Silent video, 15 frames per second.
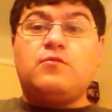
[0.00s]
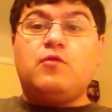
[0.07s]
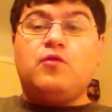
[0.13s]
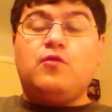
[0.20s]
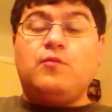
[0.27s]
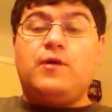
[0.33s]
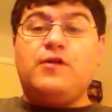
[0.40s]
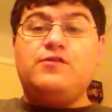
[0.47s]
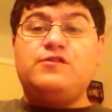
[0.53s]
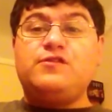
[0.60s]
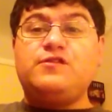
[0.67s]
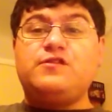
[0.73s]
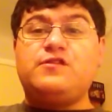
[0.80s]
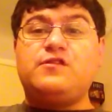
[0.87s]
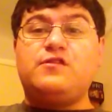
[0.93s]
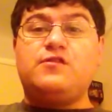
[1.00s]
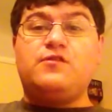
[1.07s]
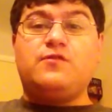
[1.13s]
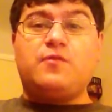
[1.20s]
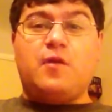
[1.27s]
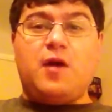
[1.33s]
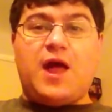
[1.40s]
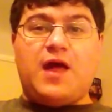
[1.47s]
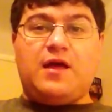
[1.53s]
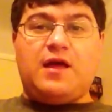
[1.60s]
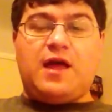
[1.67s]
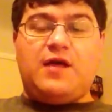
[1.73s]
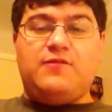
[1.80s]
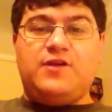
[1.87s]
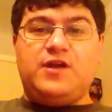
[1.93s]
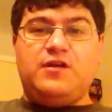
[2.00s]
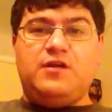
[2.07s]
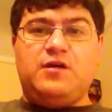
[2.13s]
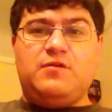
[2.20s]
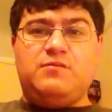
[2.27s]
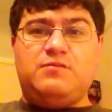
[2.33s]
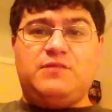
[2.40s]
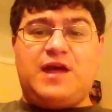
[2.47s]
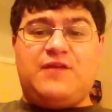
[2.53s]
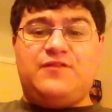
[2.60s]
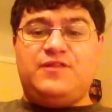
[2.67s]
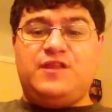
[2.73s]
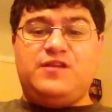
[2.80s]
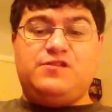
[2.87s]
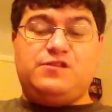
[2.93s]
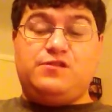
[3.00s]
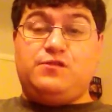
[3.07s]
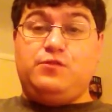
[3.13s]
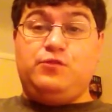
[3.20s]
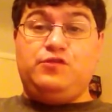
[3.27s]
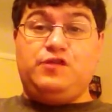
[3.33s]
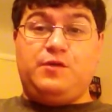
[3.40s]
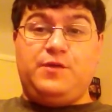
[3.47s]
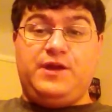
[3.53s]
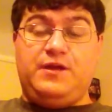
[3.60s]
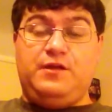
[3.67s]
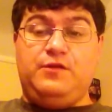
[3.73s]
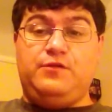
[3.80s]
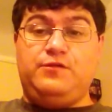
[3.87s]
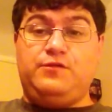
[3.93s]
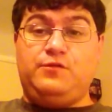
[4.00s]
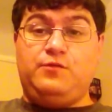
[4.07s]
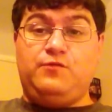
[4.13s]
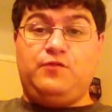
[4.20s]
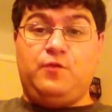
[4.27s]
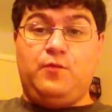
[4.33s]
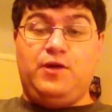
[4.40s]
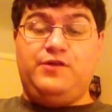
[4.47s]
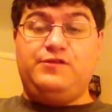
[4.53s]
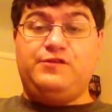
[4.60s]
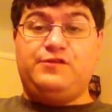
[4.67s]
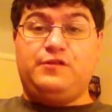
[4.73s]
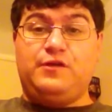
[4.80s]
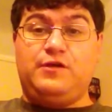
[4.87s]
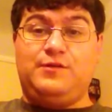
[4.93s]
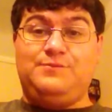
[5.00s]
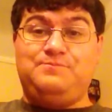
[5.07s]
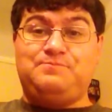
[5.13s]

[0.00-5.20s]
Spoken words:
almost sort of having these as an auto include for one slot,